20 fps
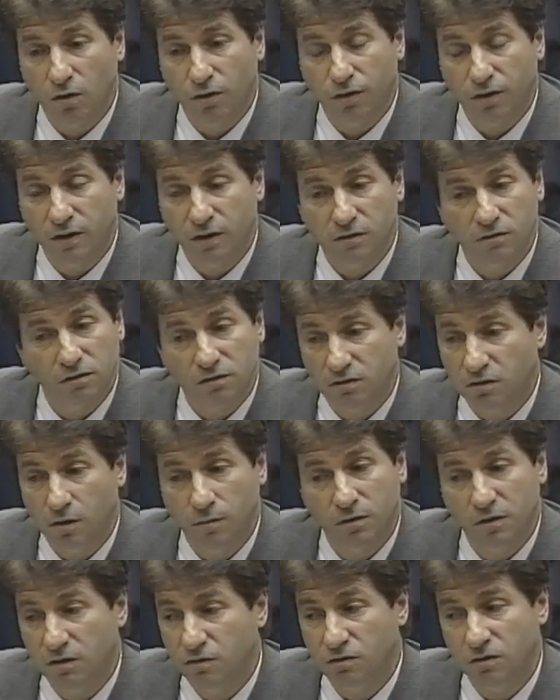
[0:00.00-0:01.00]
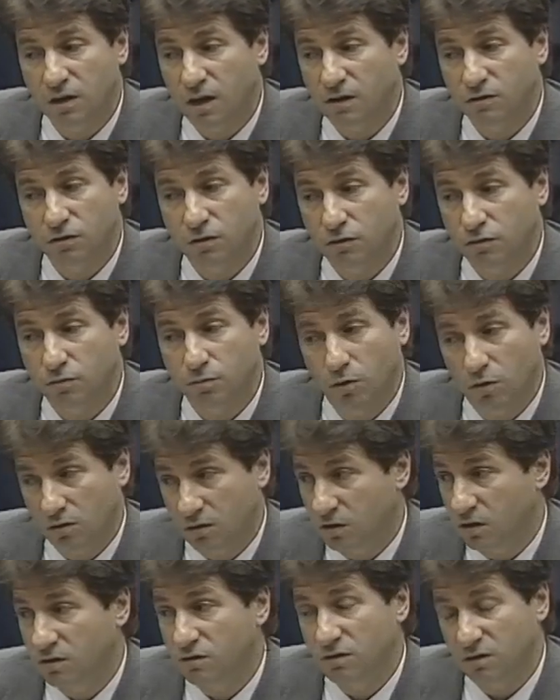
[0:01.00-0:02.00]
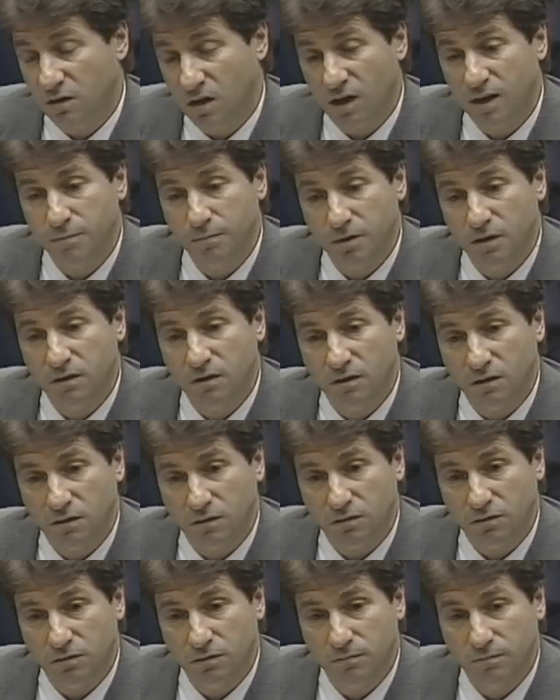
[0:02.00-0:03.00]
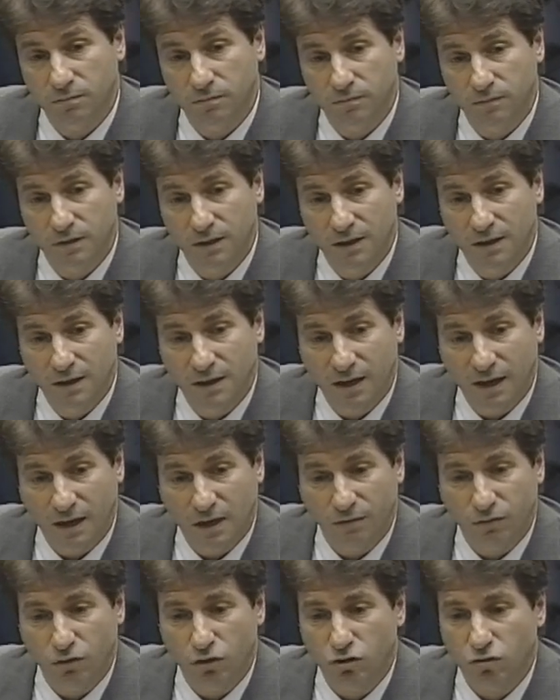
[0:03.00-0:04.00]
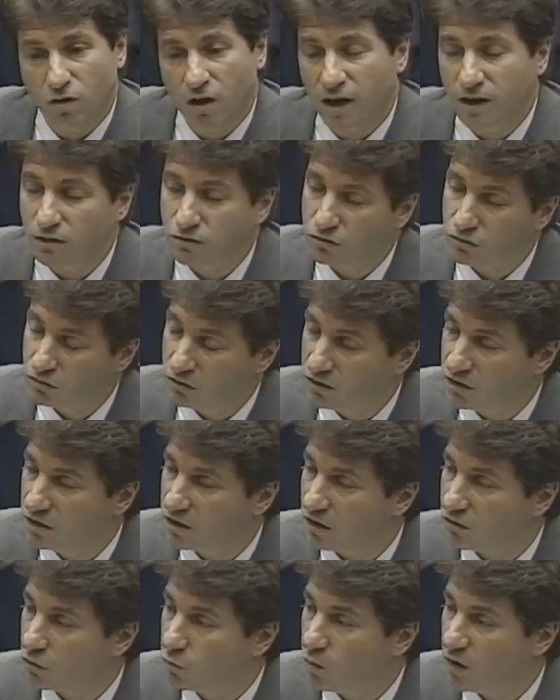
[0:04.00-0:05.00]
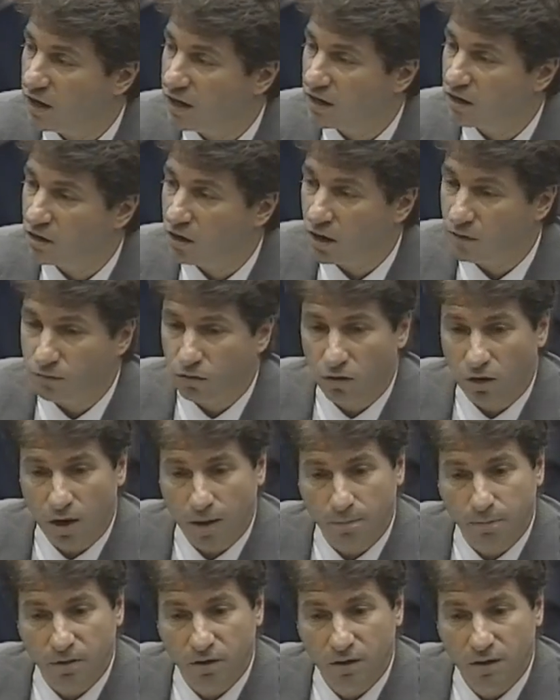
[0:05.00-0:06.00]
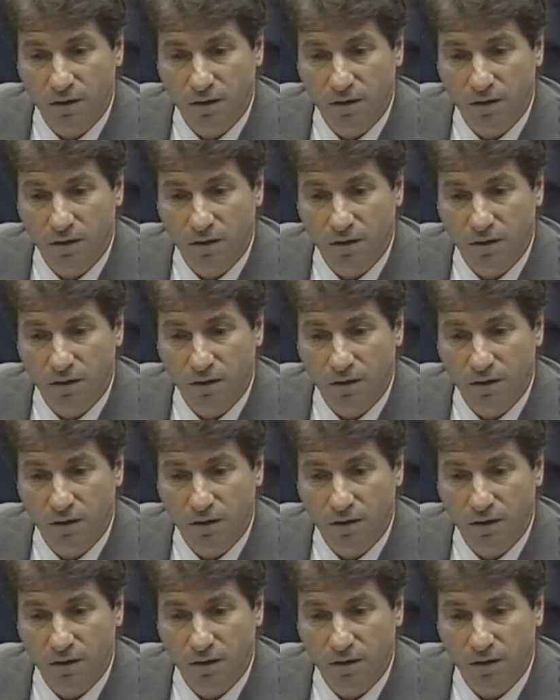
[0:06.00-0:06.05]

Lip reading: things, and some of these are not so small things, you lie in big things. And if you're trying to turn the other way and cover up